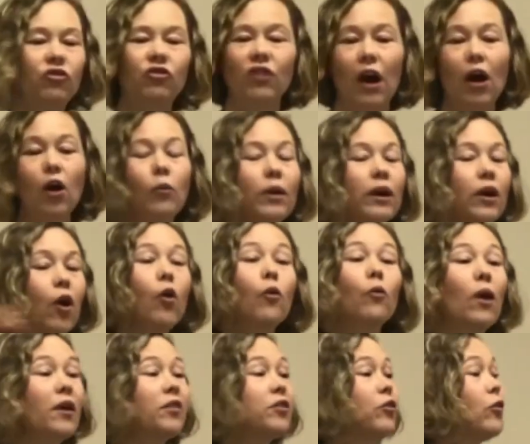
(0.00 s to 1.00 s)
Shall we
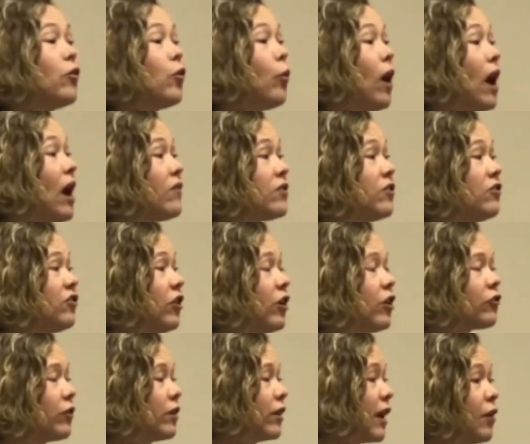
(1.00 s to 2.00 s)
go rescue the wives and
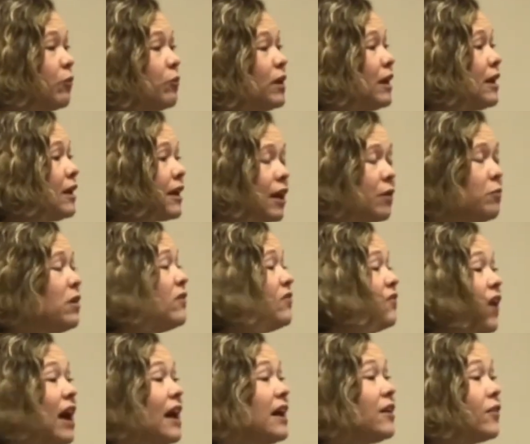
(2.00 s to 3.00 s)
children? Can we, can
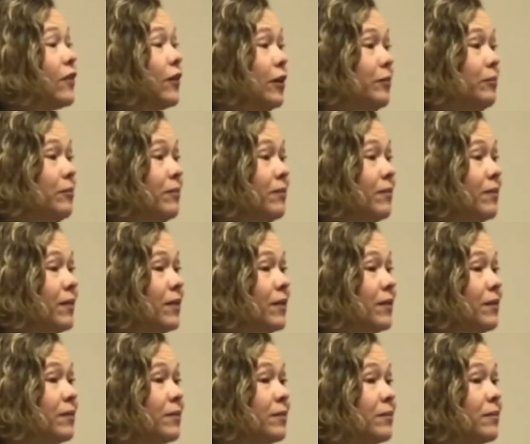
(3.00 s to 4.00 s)
we find them?
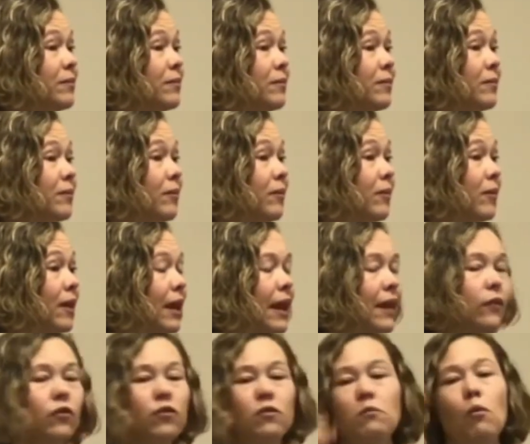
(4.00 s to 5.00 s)

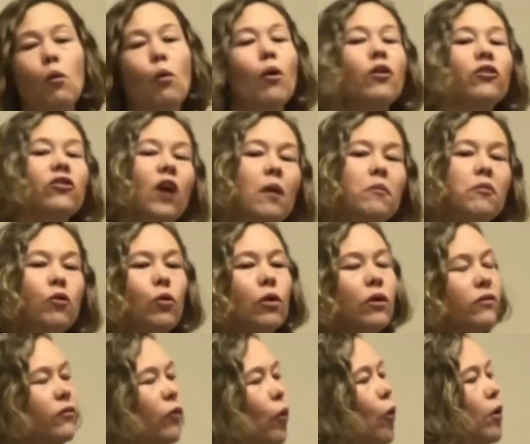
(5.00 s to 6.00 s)
And there's more times
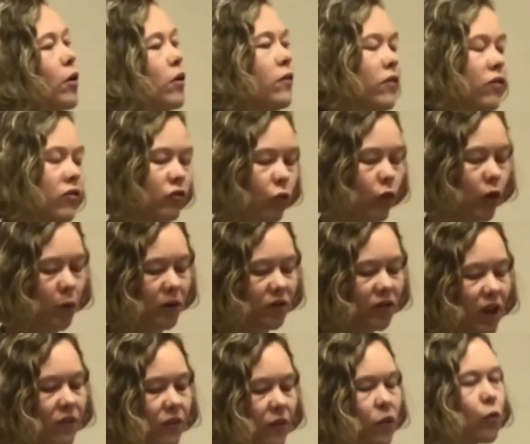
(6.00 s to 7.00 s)
going forward in the story
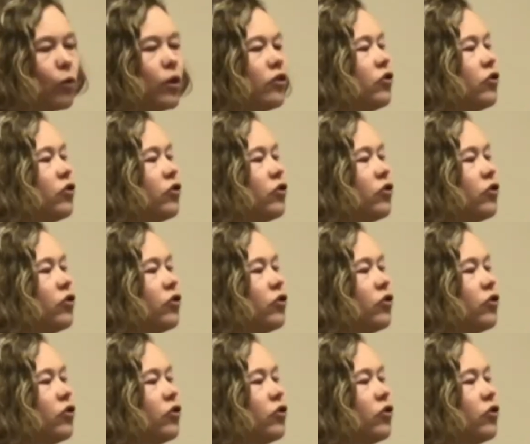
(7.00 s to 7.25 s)
when David is